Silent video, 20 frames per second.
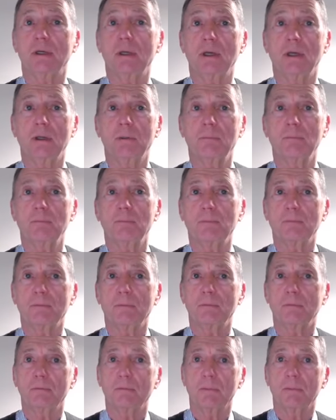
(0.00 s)

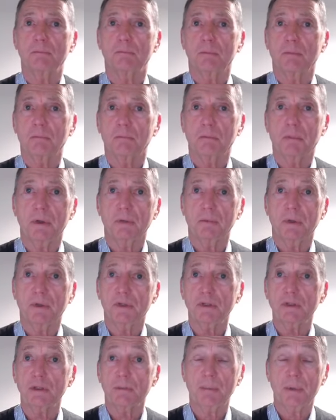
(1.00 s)

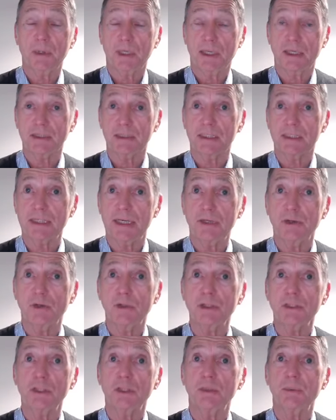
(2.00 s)
There's something, as I say,
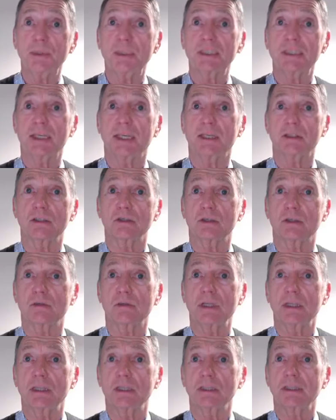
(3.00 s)
nothing to do with sickness or
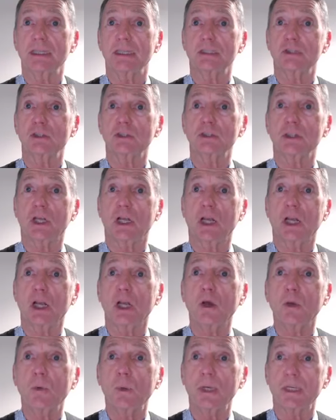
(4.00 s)
illness. It's just a
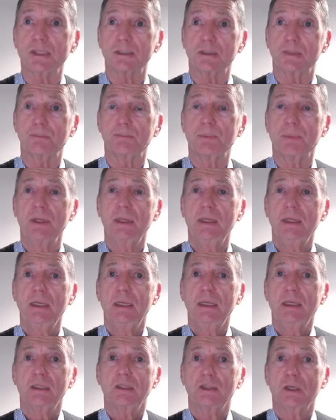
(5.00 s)
colloquialism.
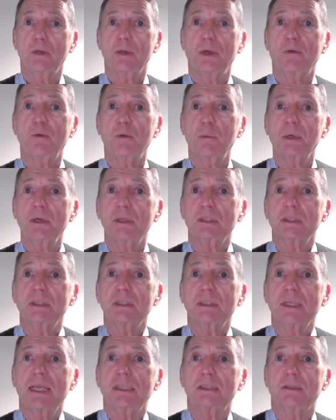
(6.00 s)
So if a person
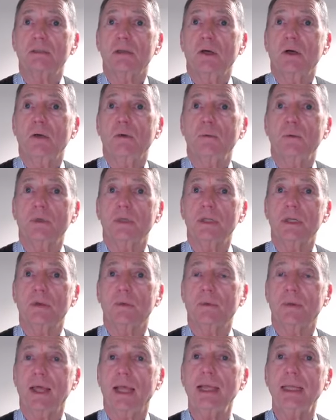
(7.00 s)
said, oh, you
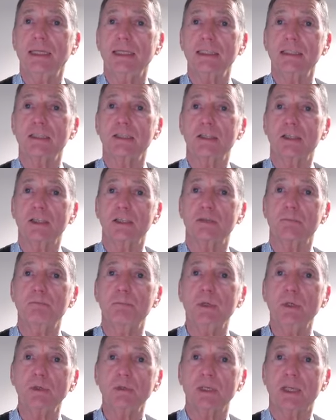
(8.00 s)
know, hey, listen to this
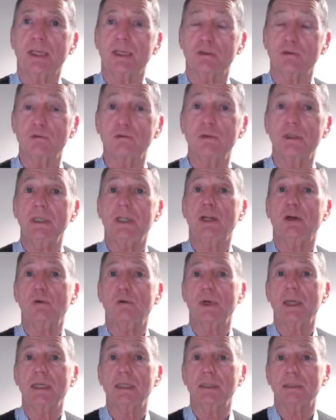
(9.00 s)
music, it's really
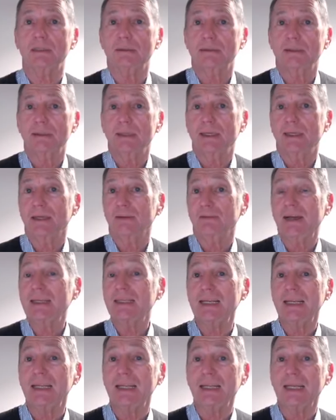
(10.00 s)
great. If I
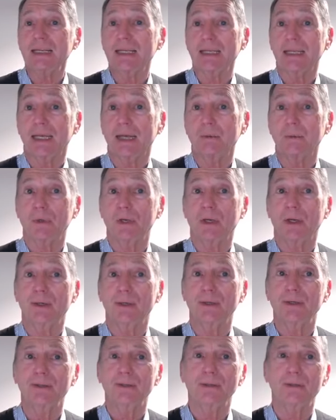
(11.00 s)
didn't like it, I would
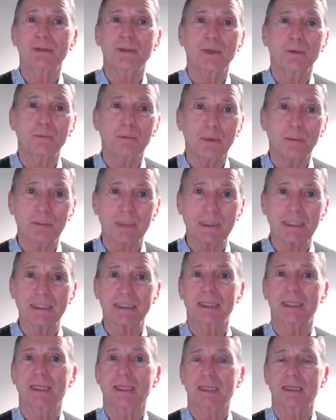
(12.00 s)
go, oh, don't make me
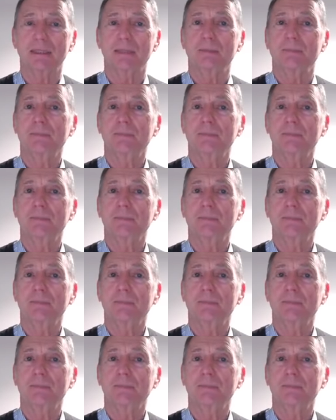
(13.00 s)
sick.